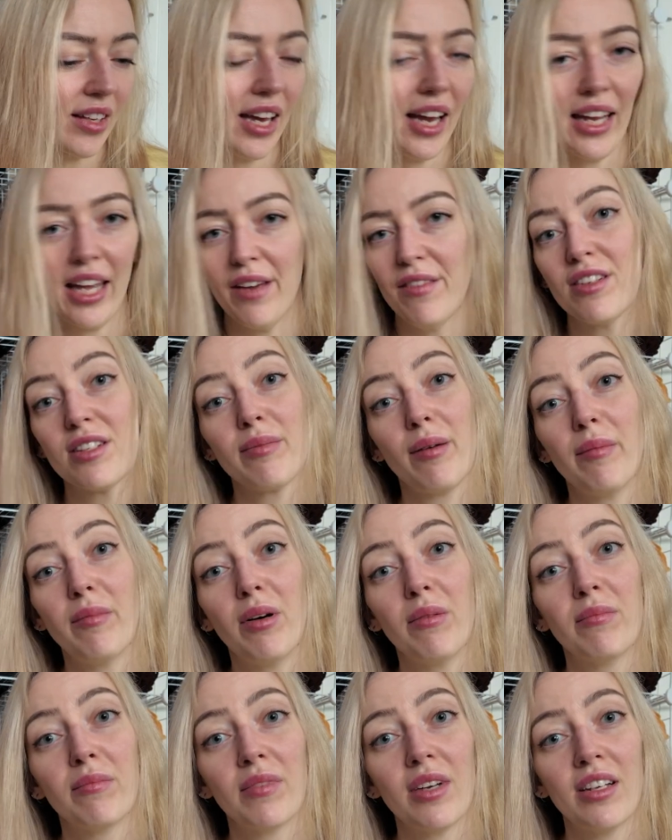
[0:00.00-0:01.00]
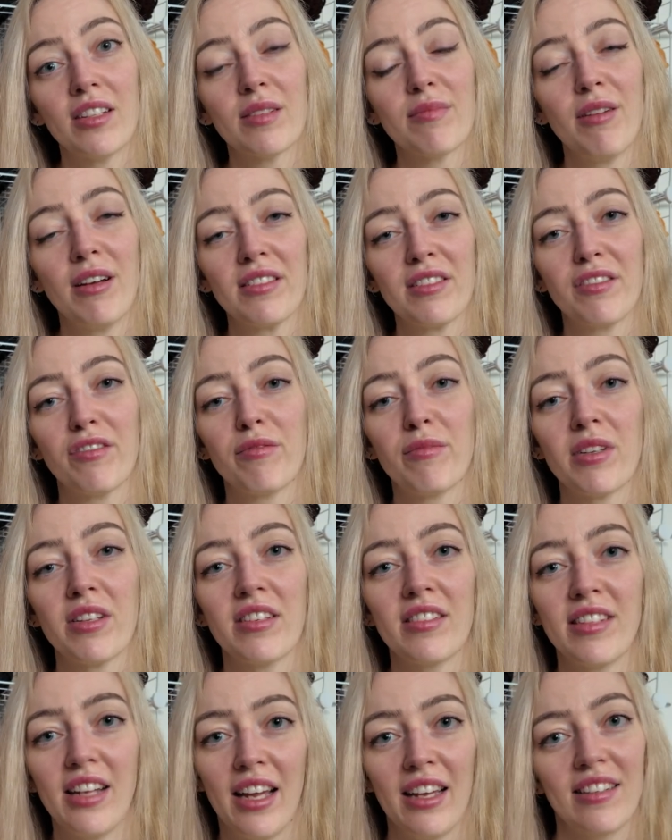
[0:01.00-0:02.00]
I gave it to my mum as a present for
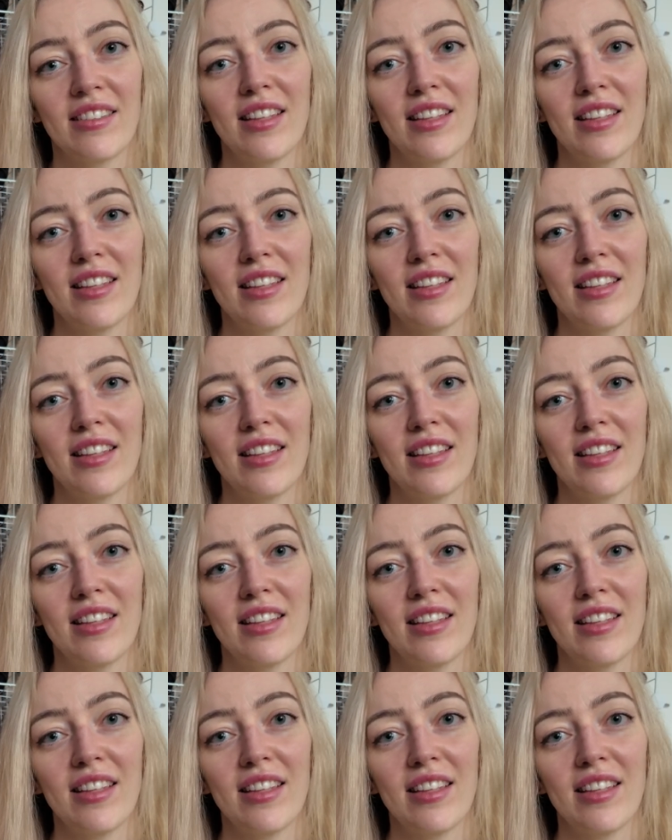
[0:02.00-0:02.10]
Mother's Day.